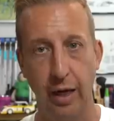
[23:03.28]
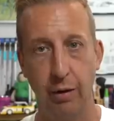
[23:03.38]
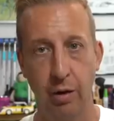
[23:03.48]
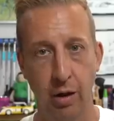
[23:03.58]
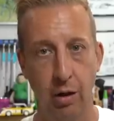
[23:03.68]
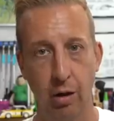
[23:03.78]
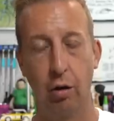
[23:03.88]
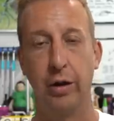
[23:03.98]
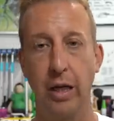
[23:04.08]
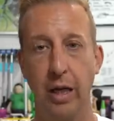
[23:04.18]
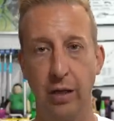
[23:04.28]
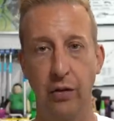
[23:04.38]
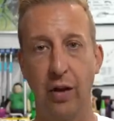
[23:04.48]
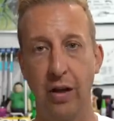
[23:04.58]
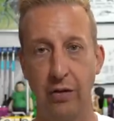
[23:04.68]
down, lock it again, it
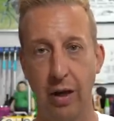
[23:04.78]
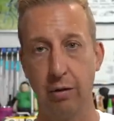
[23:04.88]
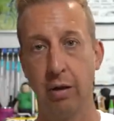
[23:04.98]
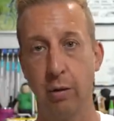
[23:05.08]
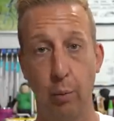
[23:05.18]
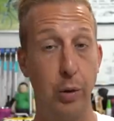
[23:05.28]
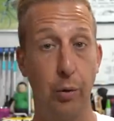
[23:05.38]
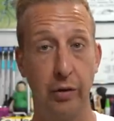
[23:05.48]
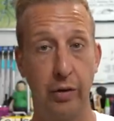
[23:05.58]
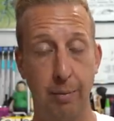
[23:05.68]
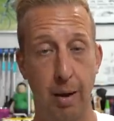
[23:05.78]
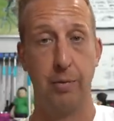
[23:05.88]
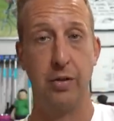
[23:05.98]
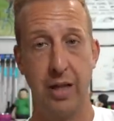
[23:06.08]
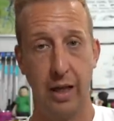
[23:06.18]
stays down. When you want it to come
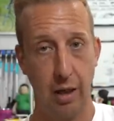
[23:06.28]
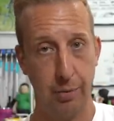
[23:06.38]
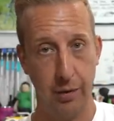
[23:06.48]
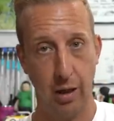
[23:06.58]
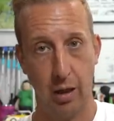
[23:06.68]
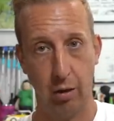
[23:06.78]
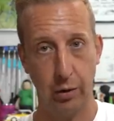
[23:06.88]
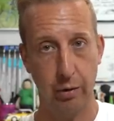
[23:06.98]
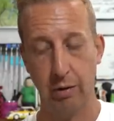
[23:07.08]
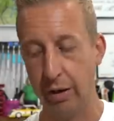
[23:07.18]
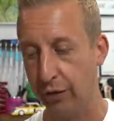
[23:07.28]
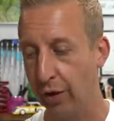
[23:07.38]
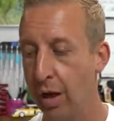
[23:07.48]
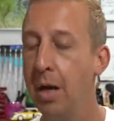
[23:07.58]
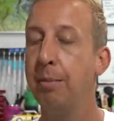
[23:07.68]
up, you stand up and unlock quick release.
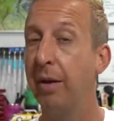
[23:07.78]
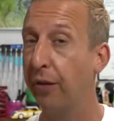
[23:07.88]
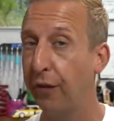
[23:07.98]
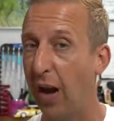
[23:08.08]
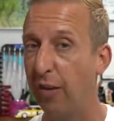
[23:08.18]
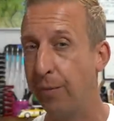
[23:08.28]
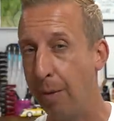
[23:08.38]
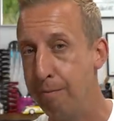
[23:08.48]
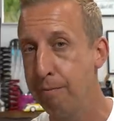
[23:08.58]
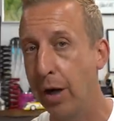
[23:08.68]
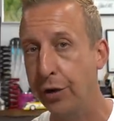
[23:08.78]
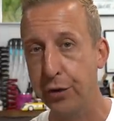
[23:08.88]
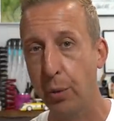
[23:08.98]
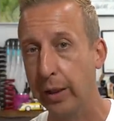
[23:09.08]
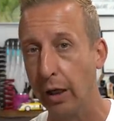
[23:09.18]
Bit of a faff, but
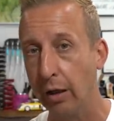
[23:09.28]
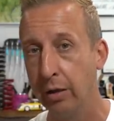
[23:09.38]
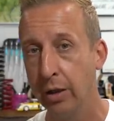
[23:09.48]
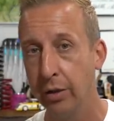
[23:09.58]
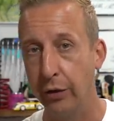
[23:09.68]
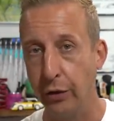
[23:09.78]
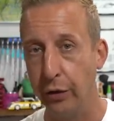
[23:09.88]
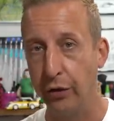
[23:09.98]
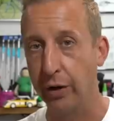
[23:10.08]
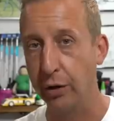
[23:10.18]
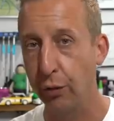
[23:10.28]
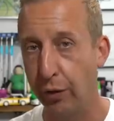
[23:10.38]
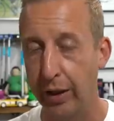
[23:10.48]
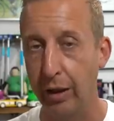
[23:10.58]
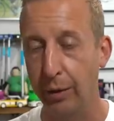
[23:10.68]
much quicker than using your
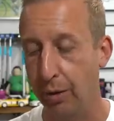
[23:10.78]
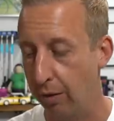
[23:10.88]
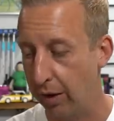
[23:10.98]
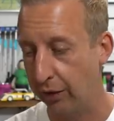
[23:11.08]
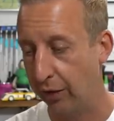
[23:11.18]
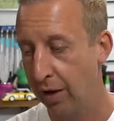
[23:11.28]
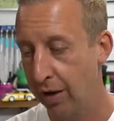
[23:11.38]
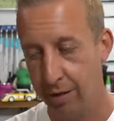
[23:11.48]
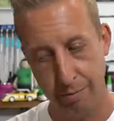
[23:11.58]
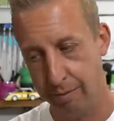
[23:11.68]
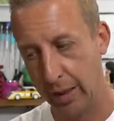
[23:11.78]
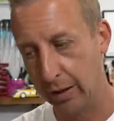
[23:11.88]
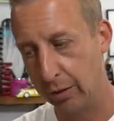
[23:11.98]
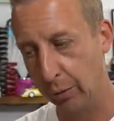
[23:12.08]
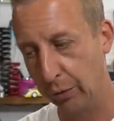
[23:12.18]
regular quick release.
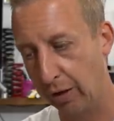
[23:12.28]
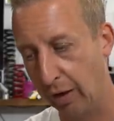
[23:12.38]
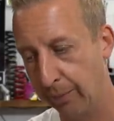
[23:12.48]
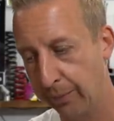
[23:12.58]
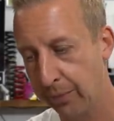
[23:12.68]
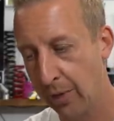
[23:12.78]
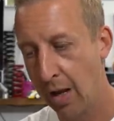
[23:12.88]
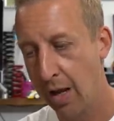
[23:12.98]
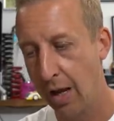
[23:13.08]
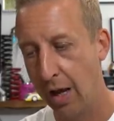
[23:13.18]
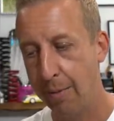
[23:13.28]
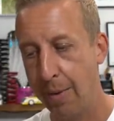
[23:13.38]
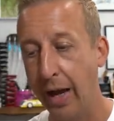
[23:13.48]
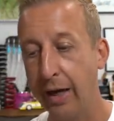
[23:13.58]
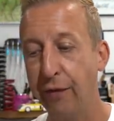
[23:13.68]
Mega cool stuff.
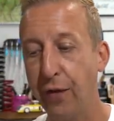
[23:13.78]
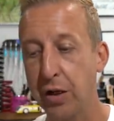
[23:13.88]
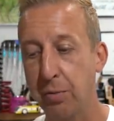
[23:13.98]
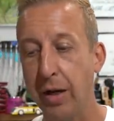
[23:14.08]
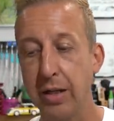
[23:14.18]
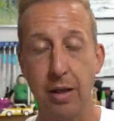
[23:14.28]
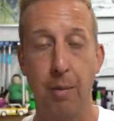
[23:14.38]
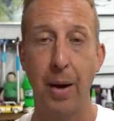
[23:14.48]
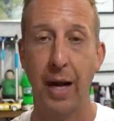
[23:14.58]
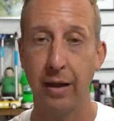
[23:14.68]
And in first place, the